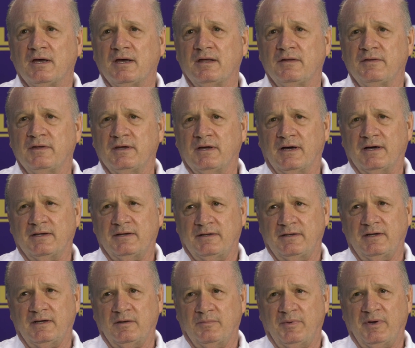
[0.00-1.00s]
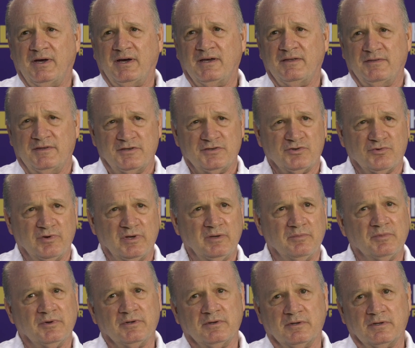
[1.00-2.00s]
And the idea behind this
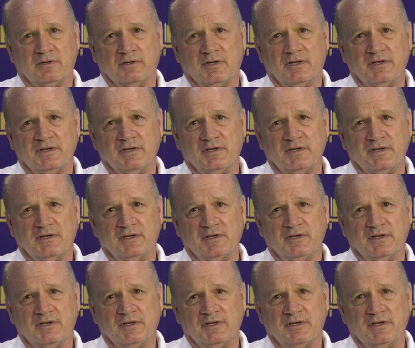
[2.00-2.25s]
treatment